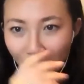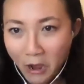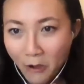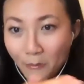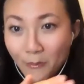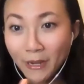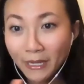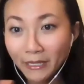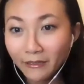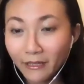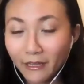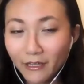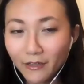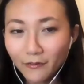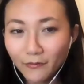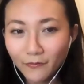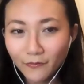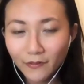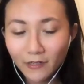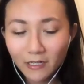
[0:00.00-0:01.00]
my
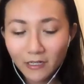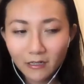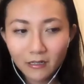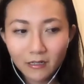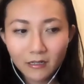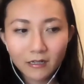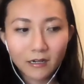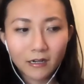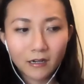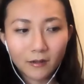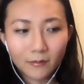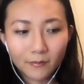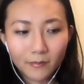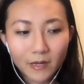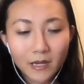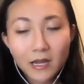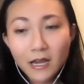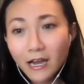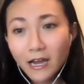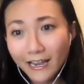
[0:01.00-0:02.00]
life. I
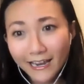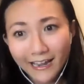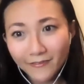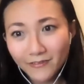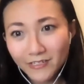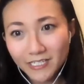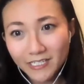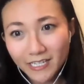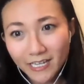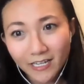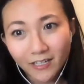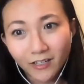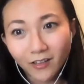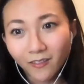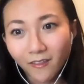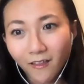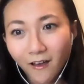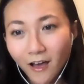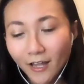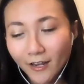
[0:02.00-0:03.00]
have to say a
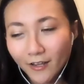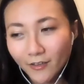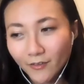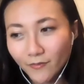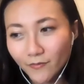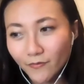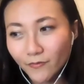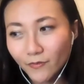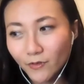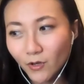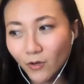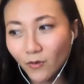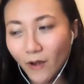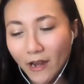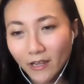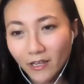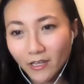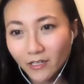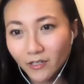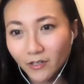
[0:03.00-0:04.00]
lot of
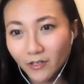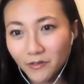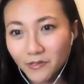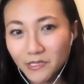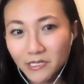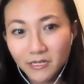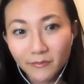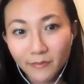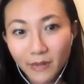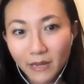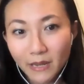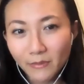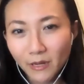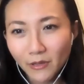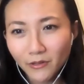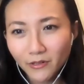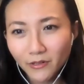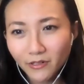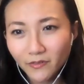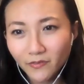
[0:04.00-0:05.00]
credit goes to my
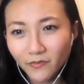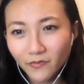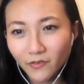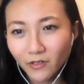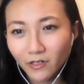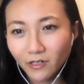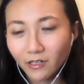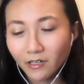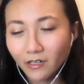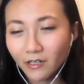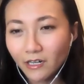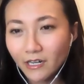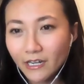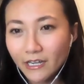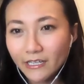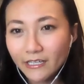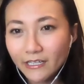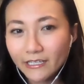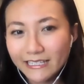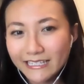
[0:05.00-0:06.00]
mother for
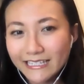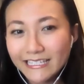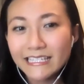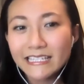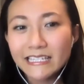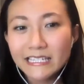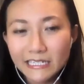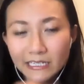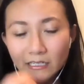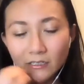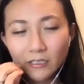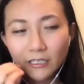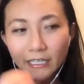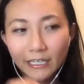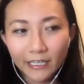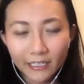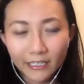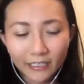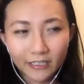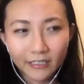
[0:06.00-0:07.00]

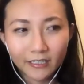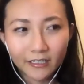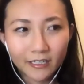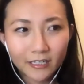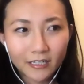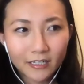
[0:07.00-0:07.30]
instilling